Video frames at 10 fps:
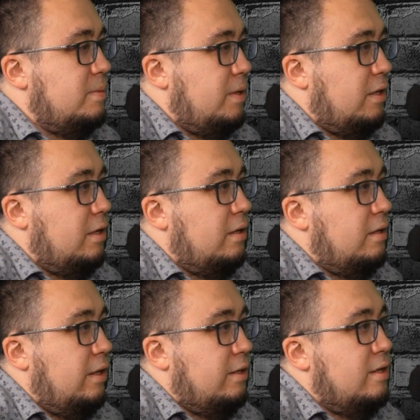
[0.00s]
speaking,
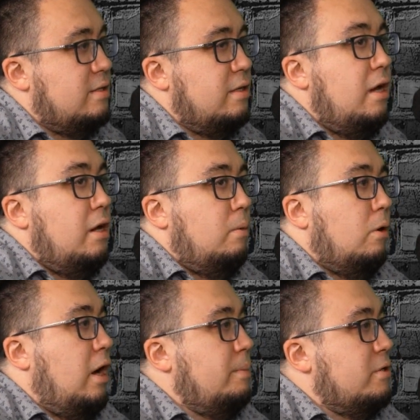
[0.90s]
like
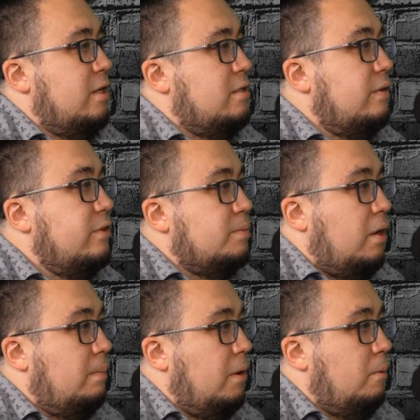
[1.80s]
we're hypersensitive to this
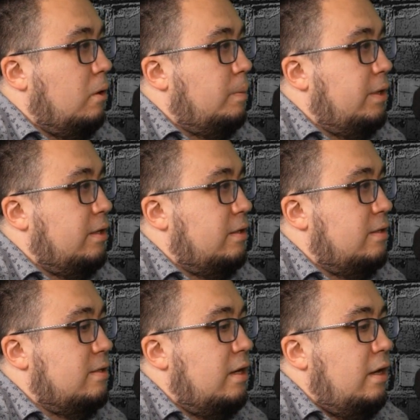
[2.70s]
problem at work
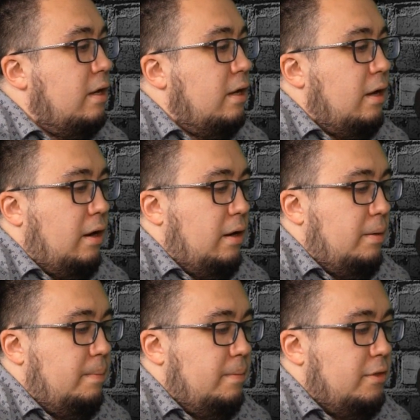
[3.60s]
because
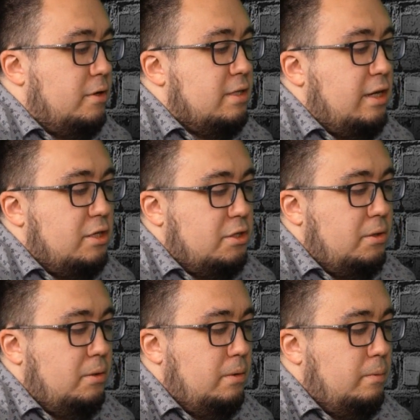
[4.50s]
there's an
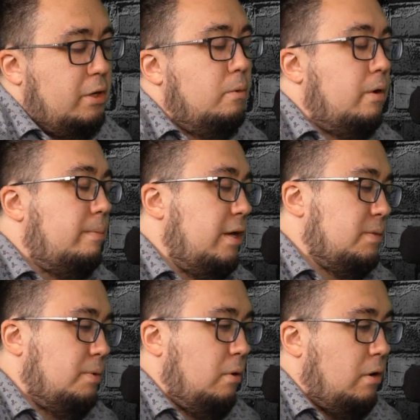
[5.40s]
issue. We do
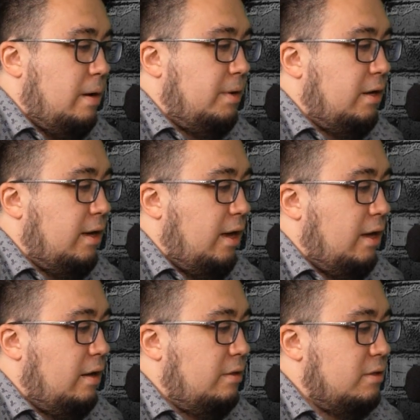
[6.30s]
web-based programming,
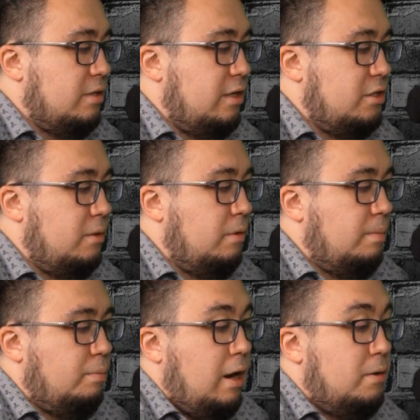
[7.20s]
and there's an issue
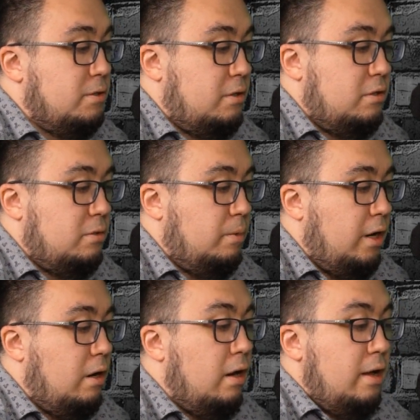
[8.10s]
with browsers
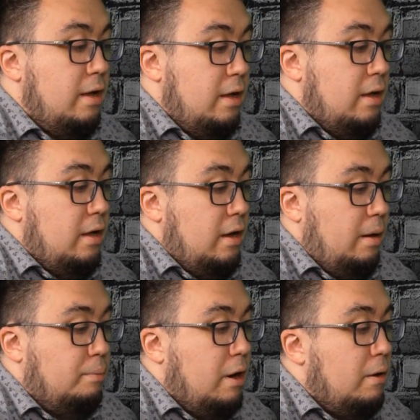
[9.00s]
where
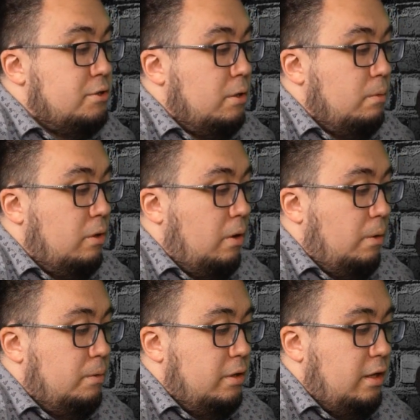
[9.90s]
a browser will
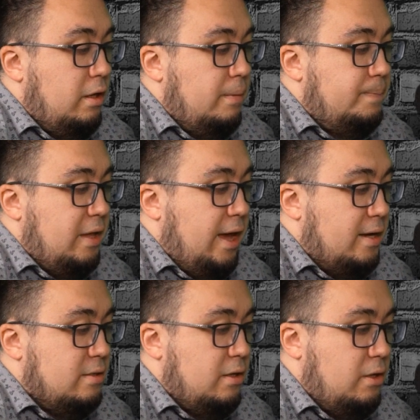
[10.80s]
only
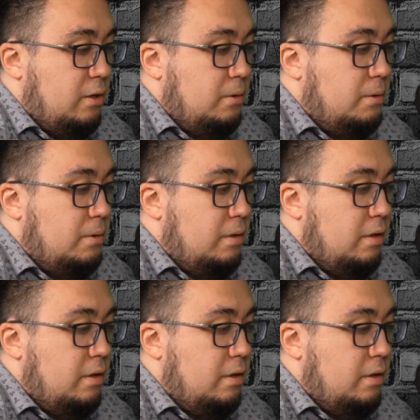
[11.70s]
execute